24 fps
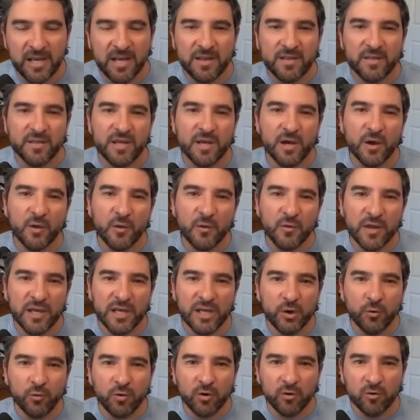The other thing
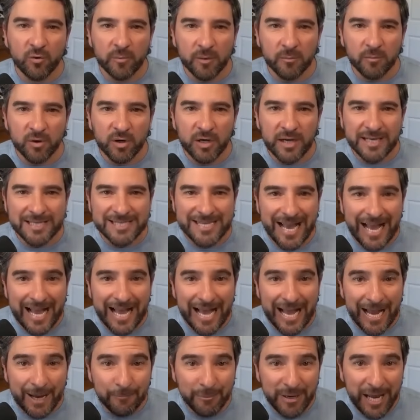you want to remember is
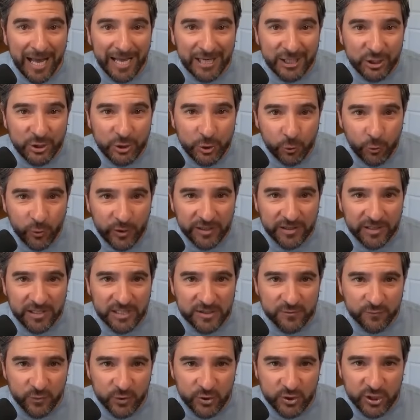I'm not doing this
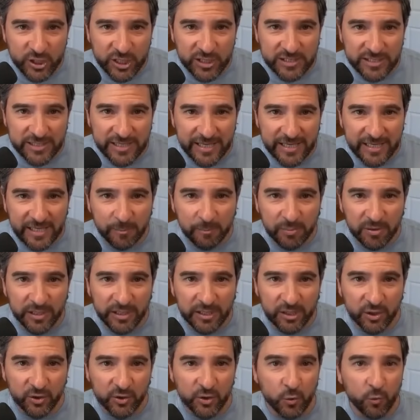for just any
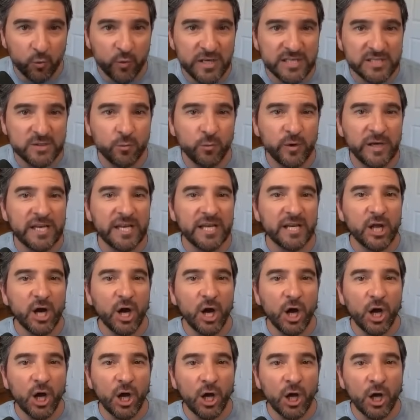player. The reason we did
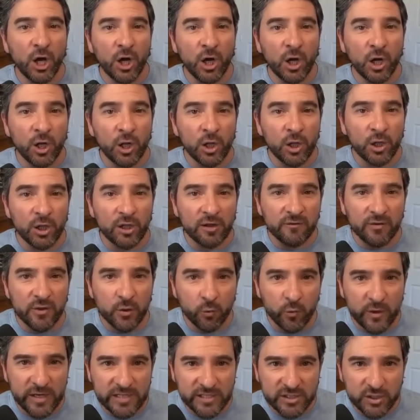all of the
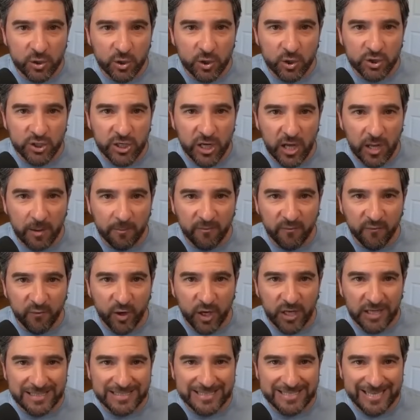research up
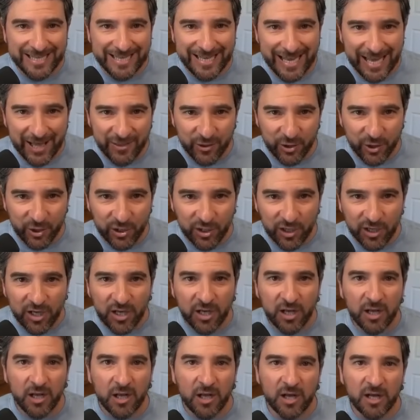front together
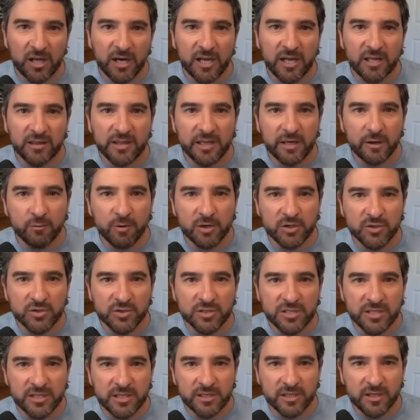on Anthony
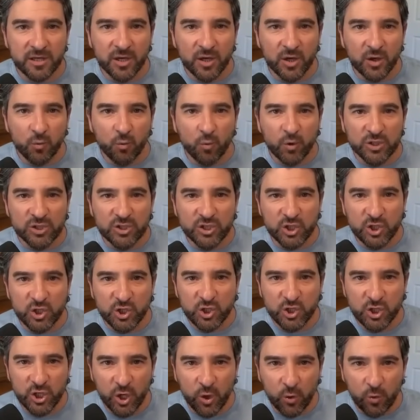Richardson was to
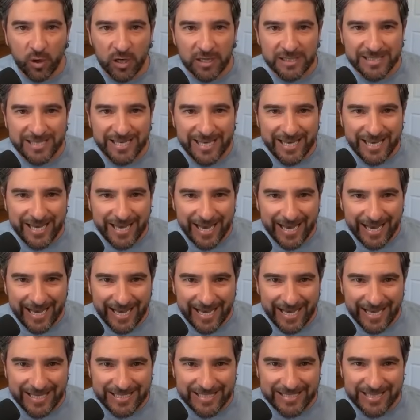show us he
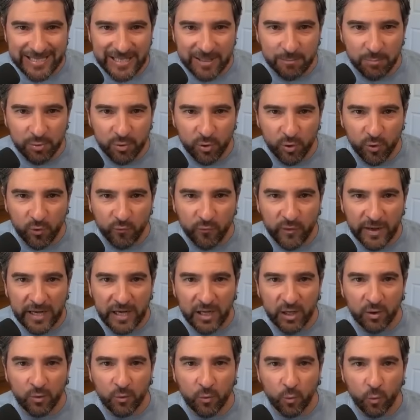has the
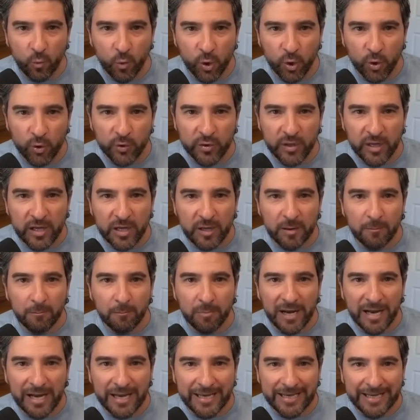profile worth
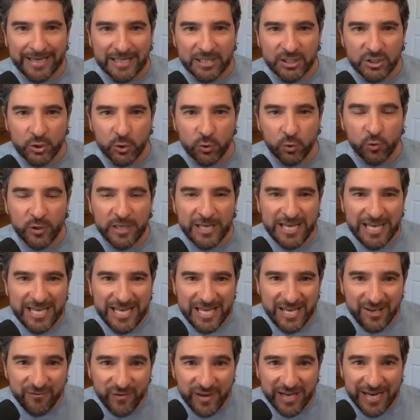buying into
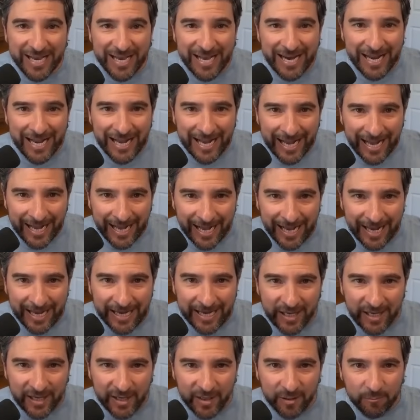even at a high
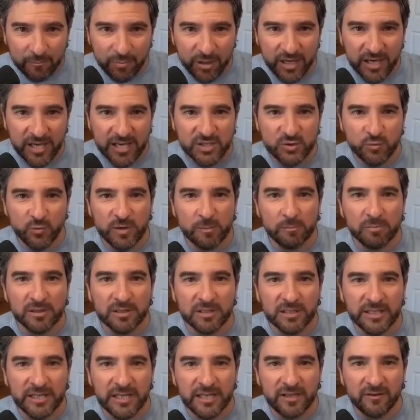because we
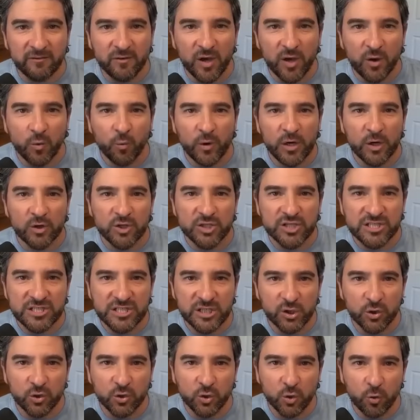believe we are
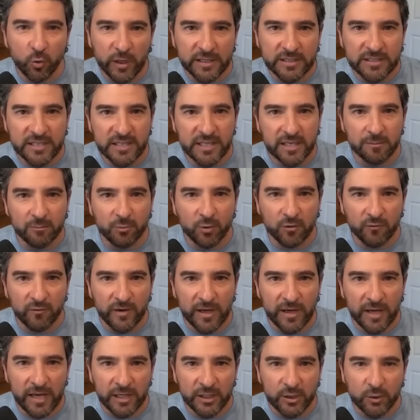still going to get more
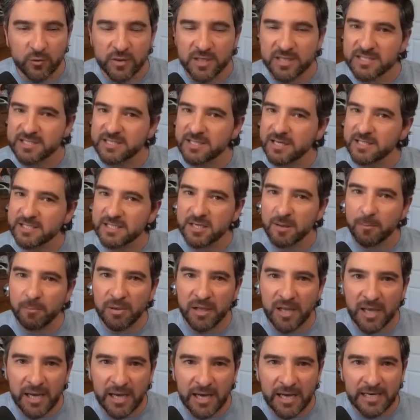value. This doesn't
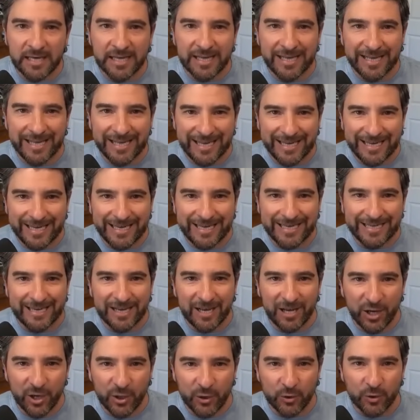apply to any
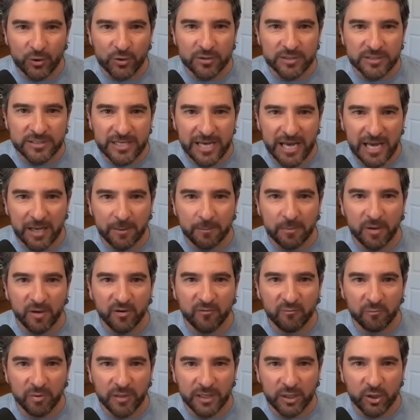other type
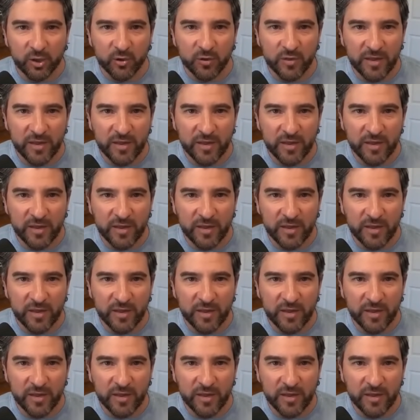of player.